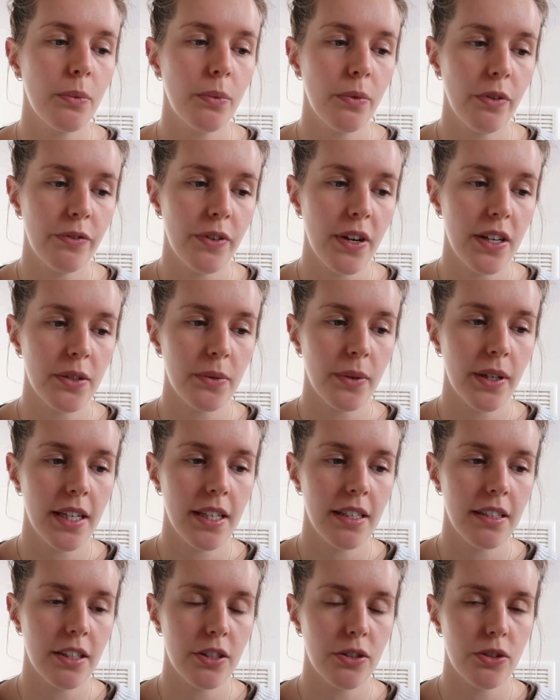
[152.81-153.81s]
The first one
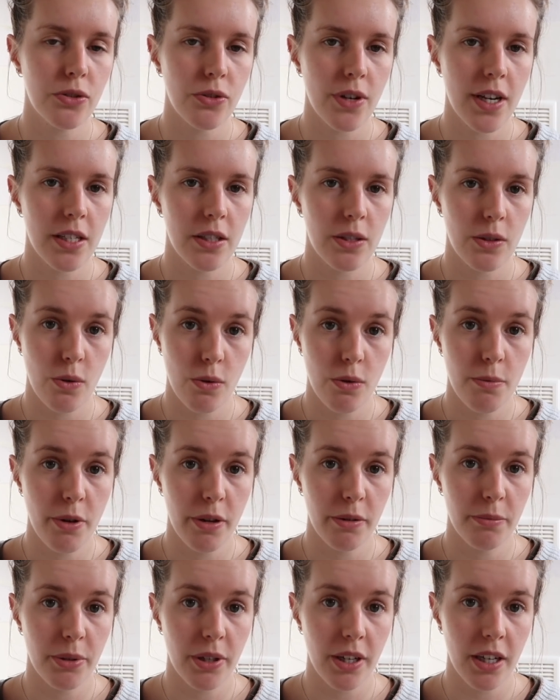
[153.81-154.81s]
is stress
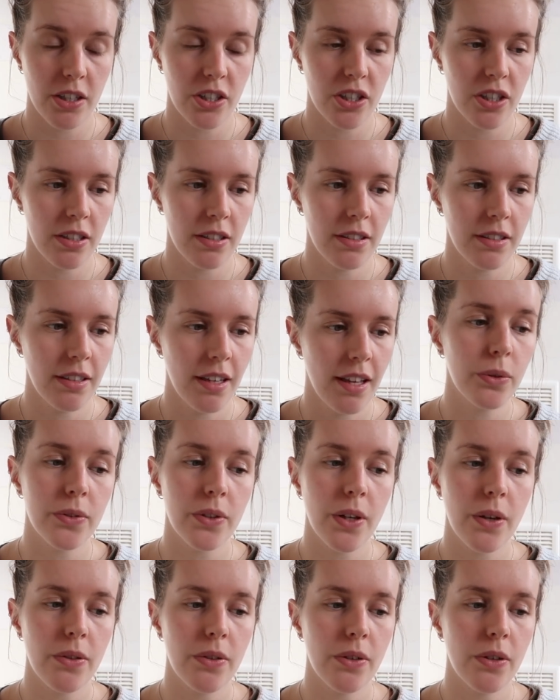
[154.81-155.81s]
hormone production,
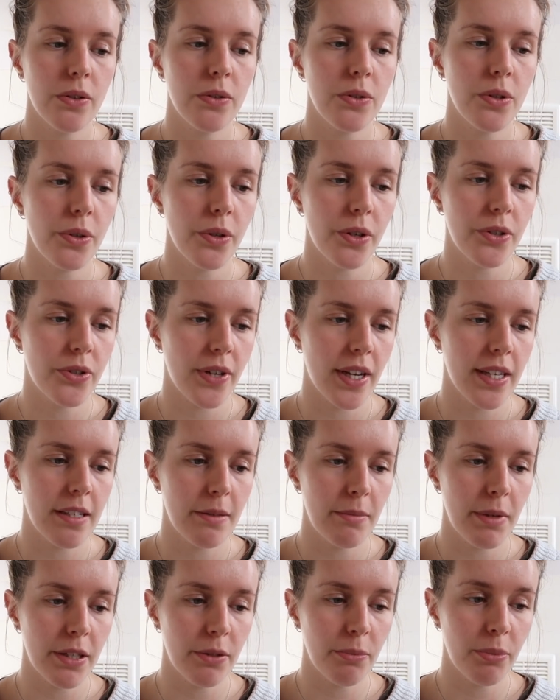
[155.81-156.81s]
also the
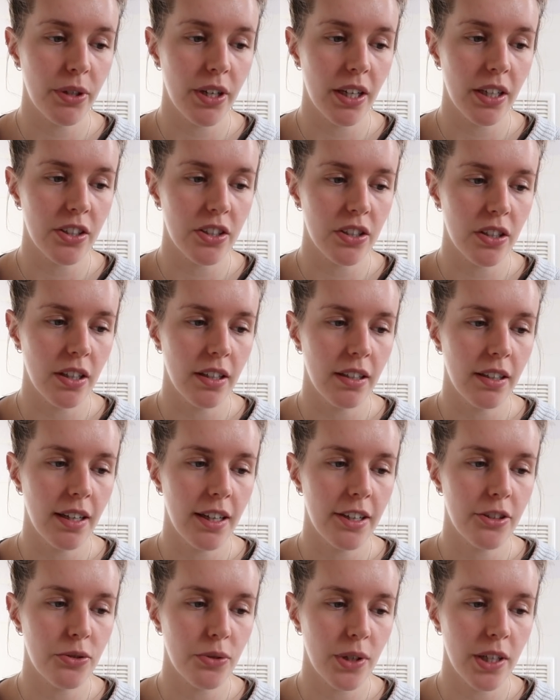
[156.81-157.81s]
neurotransmitter
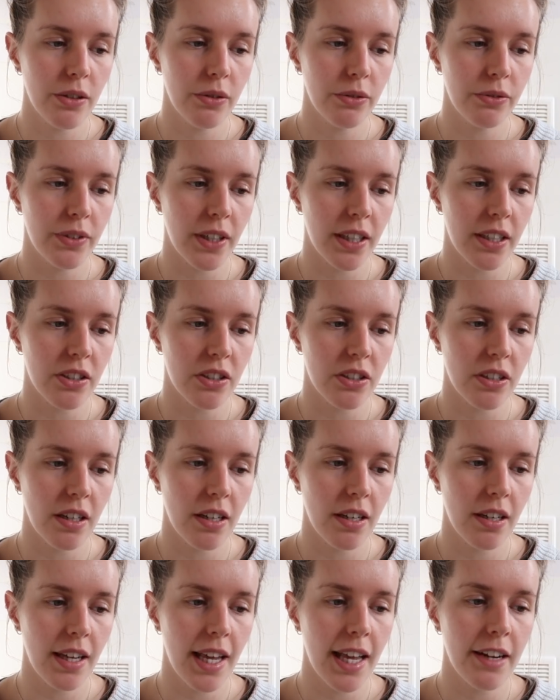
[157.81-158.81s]
production, adrenal
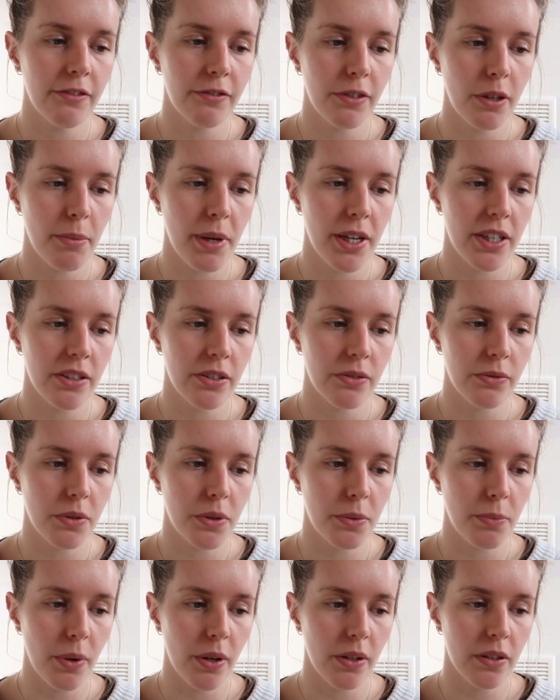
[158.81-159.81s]
function, inflammation
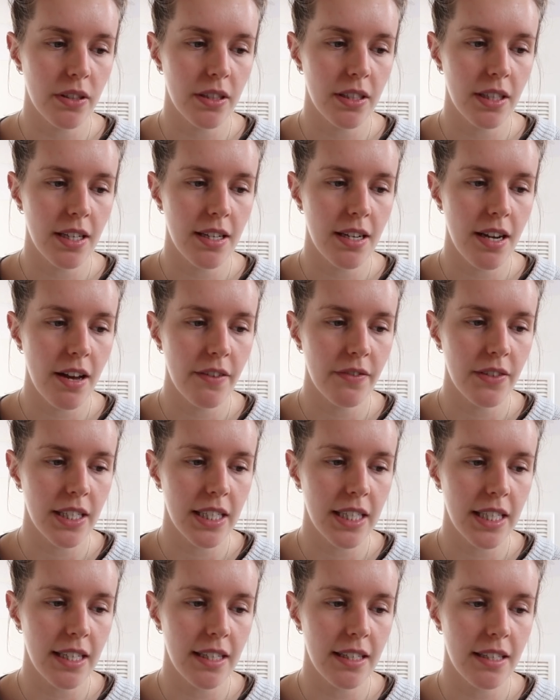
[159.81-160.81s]
response,
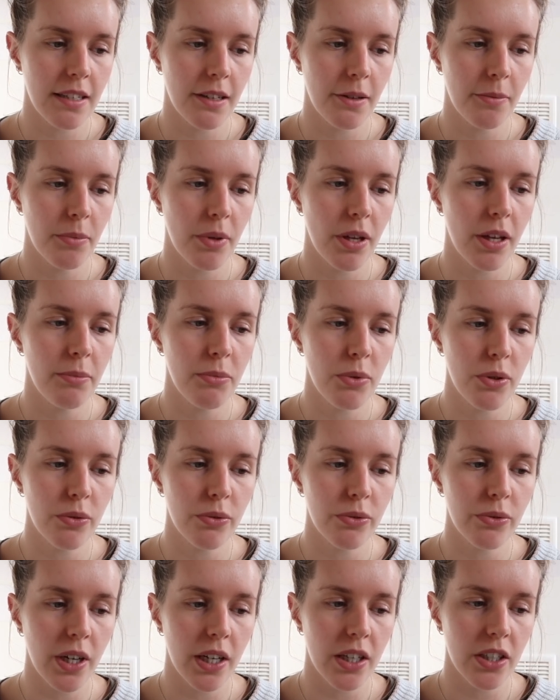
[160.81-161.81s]
nervous system,
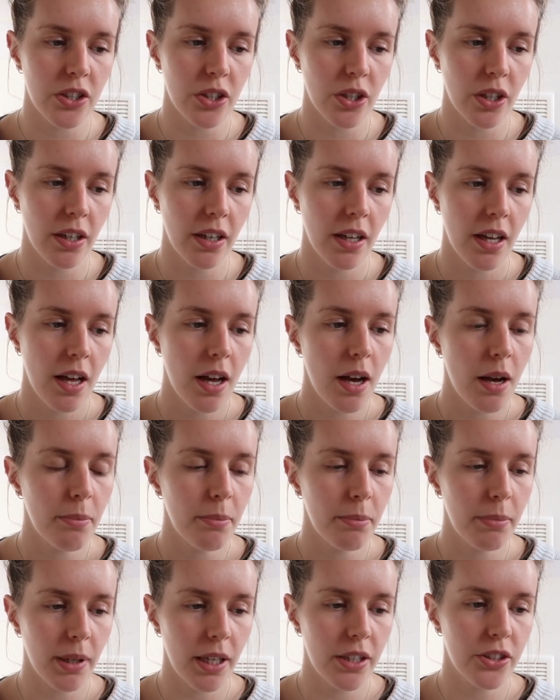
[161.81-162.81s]
immune function,
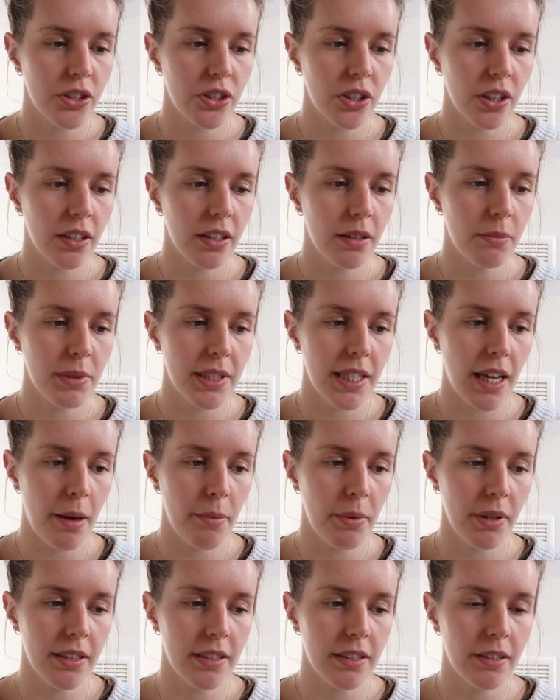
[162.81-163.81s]
blood sugar
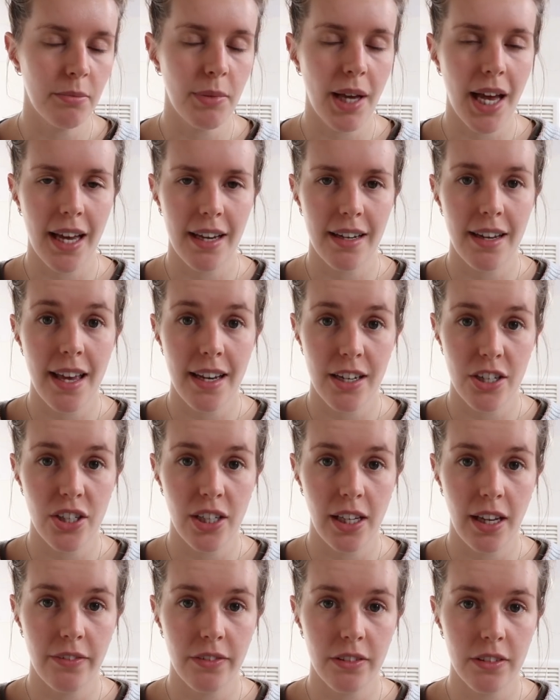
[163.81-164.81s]
metabolism, and
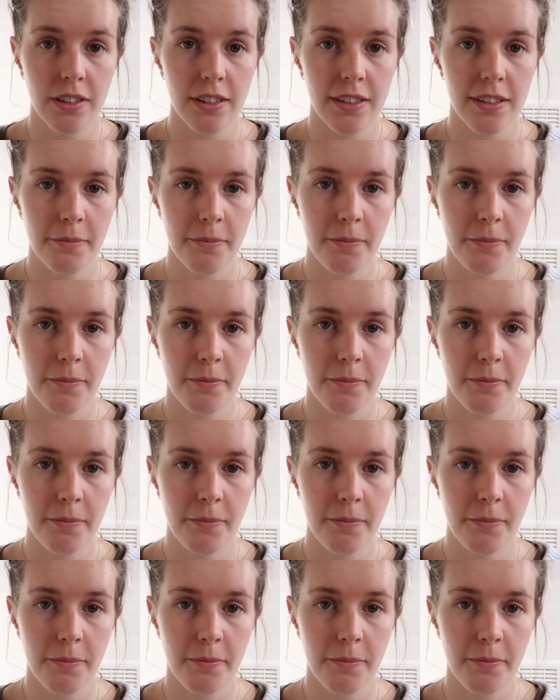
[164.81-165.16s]
energy levels.